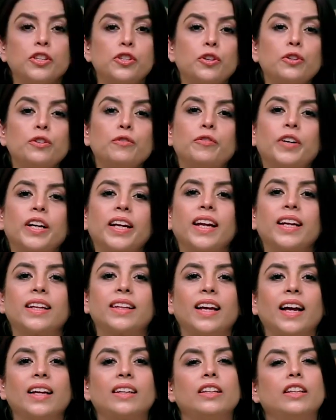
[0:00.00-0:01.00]
Don't forget
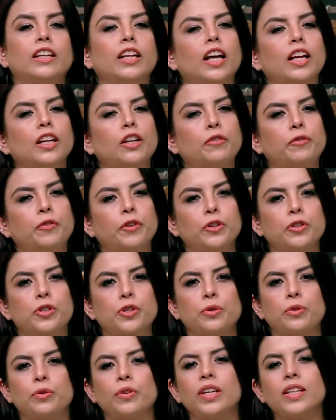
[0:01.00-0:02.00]
that none of you
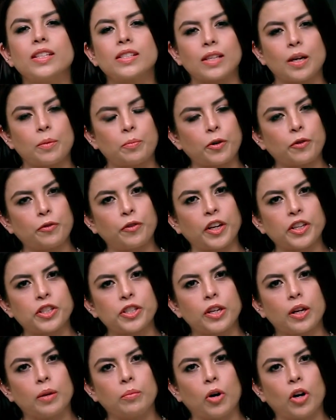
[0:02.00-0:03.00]
two is a
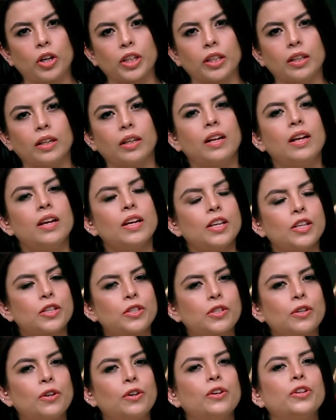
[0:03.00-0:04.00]
professional model,
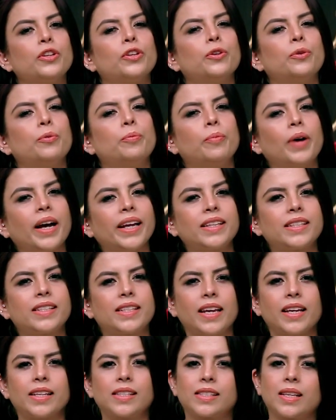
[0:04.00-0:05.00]
so you might
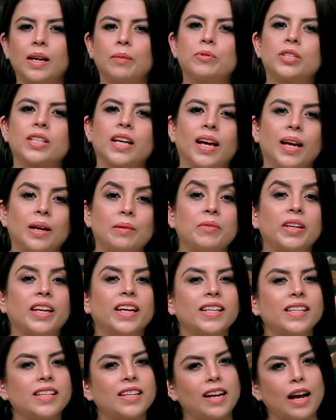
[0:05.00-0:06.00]
take some time
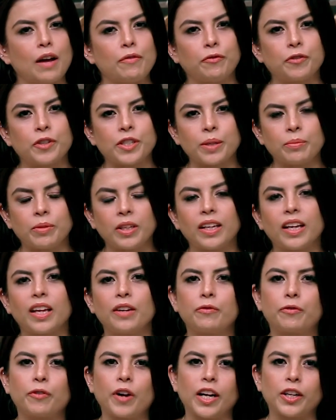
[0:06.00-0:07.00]
getting comfortable
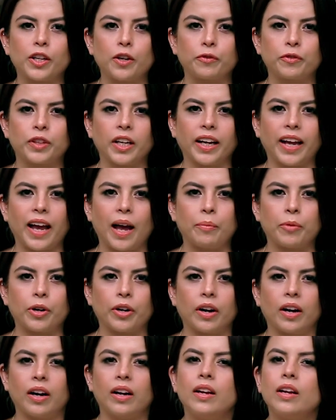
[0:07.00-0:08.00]
in front of the
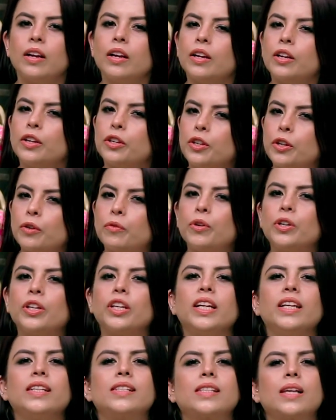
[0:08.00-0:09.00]
camera. You would
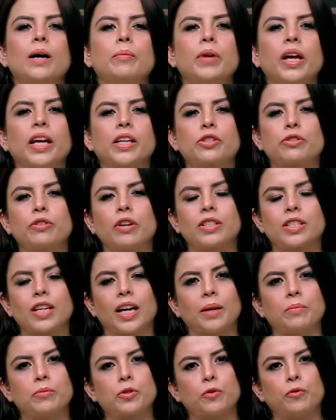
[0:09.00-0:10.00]
need some extra
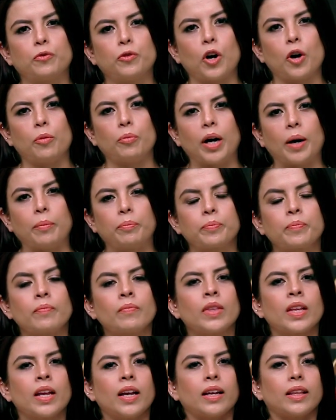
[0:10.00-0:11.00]
time to warm up.
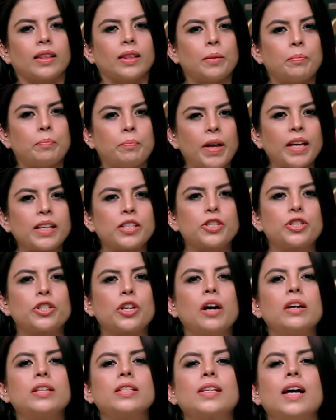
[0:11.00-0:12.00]
The best
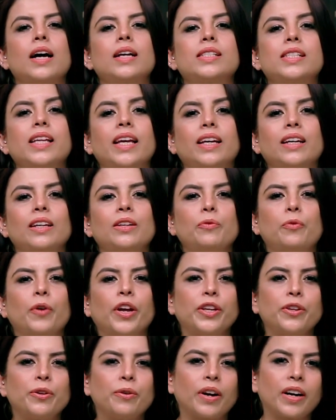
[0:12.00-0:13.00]
shots are taken
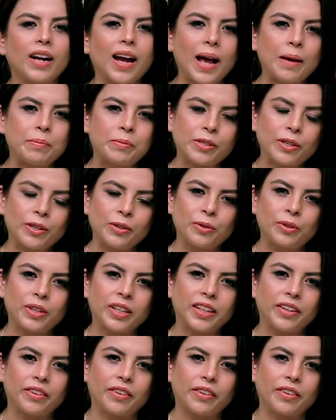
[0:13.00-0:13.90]
when you are absolutely